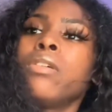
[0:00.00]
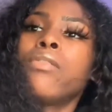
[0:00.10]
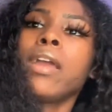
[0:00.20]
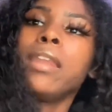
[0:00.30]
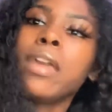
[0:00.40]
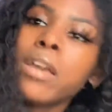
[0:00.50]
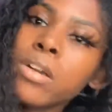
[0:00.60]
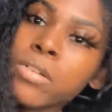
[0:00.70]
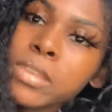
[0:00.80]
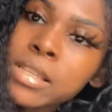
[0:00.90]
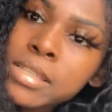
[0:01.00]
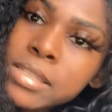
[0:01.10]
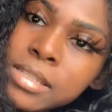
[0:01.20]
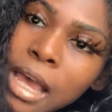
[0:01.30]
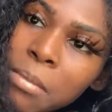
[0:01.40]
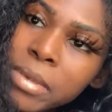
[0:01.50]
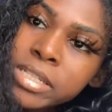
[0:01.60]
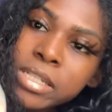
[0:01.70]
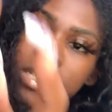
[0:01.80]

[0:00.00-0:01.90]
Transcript: right now, this is how much it